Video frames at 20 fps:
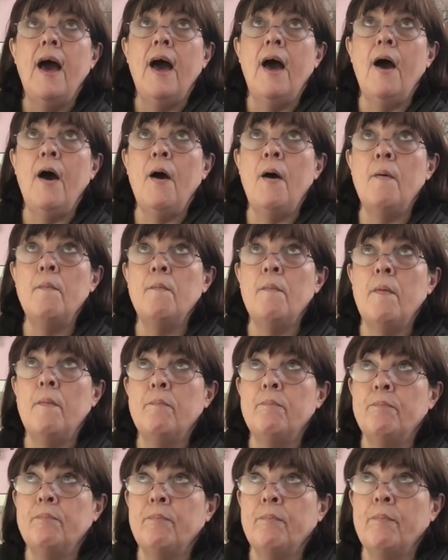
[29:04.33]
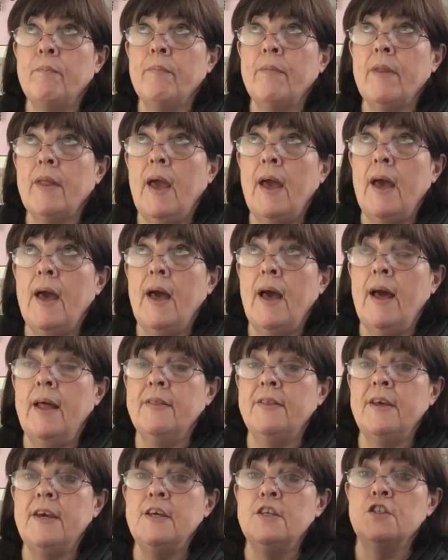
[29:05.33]
and
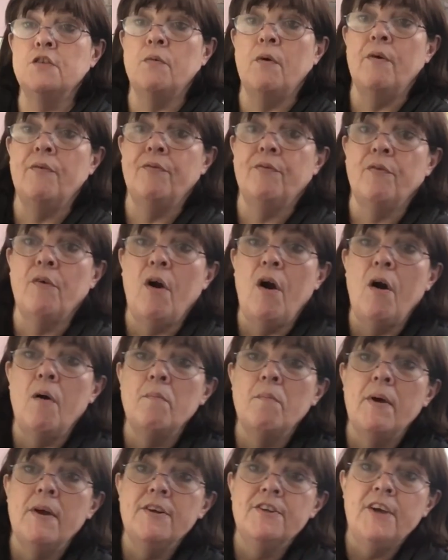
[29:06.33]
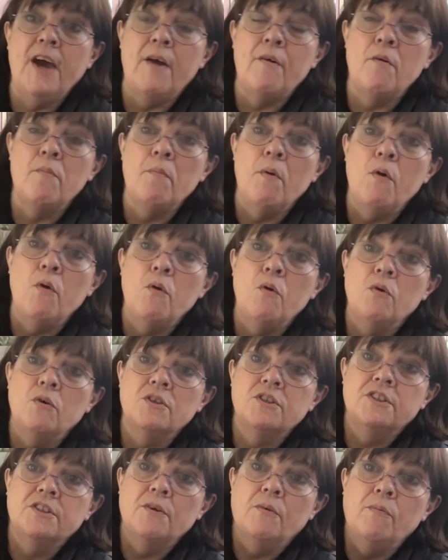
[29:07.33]
these were from
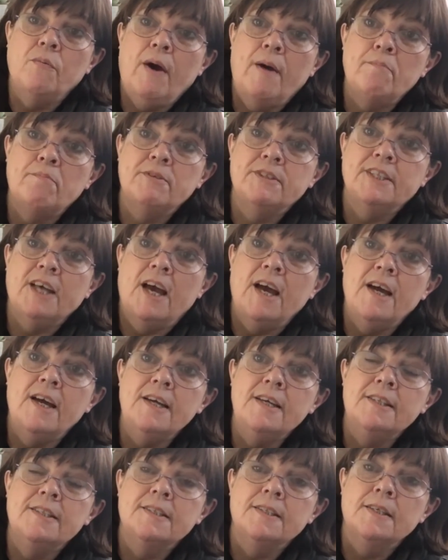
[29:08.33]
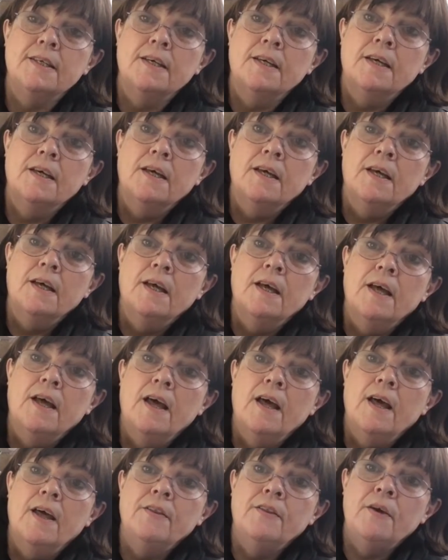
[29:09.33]
Deramore's website.
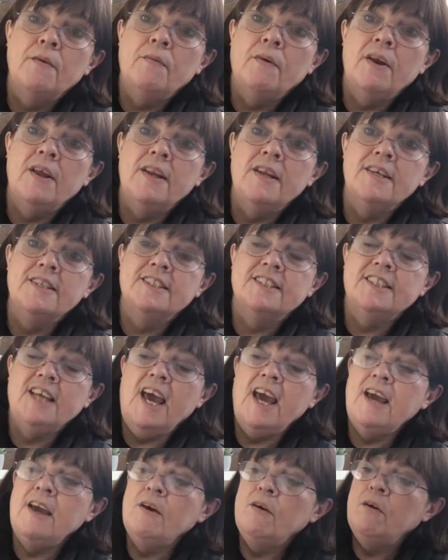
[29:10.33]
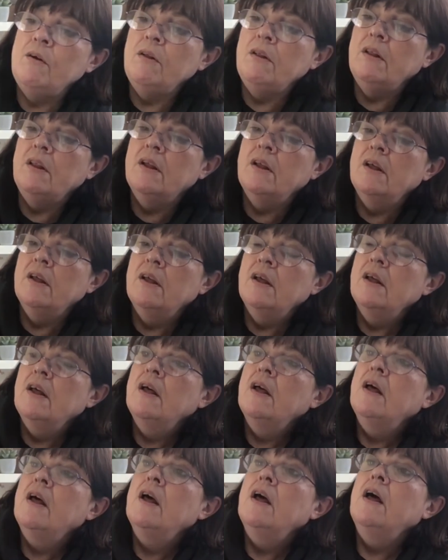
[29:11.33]
They were in a sale.
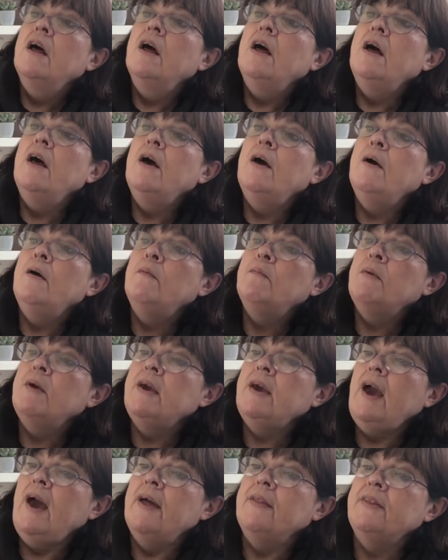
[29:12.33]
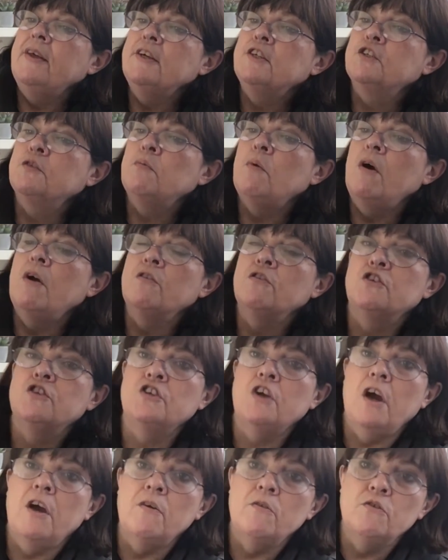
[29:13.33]
Yeah, this one
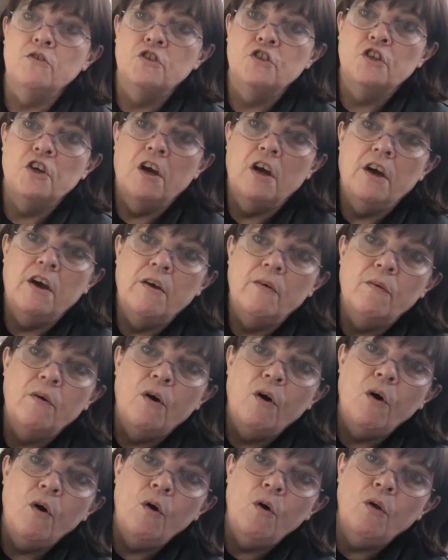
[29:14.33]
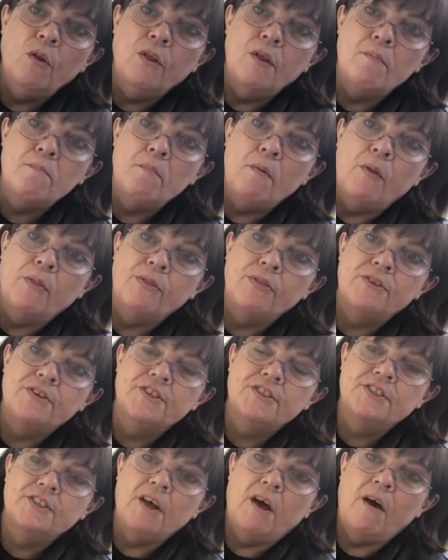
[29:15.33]
shows you all the
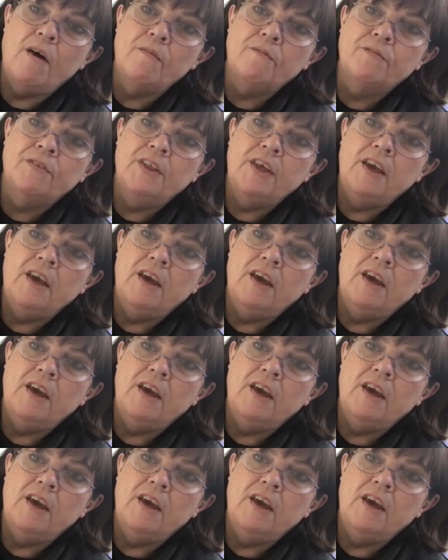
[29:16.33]
months of the